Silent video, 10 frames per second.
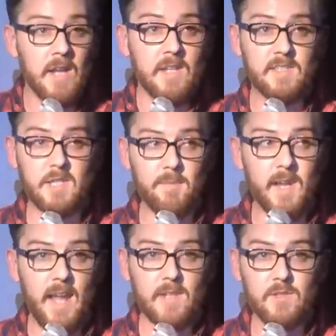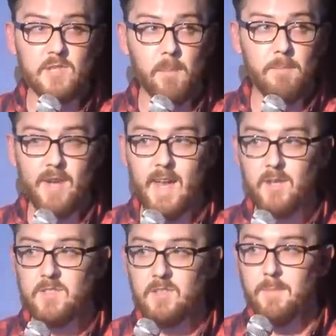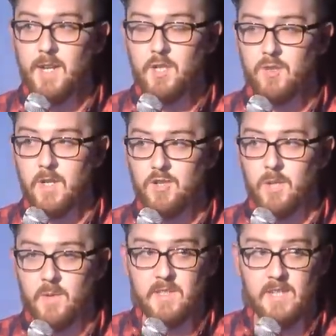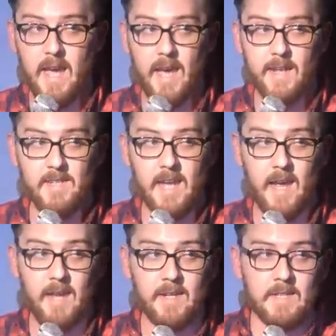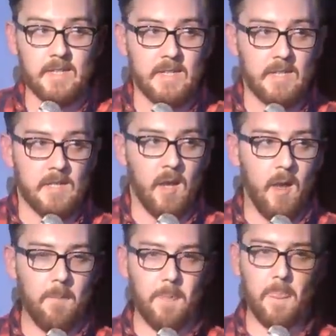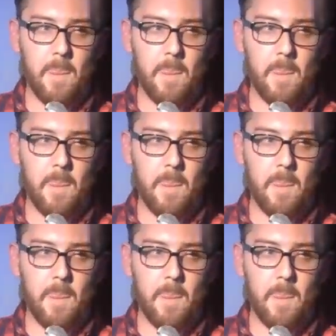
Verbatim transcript: simulating somebody else's administrative duties. And uh,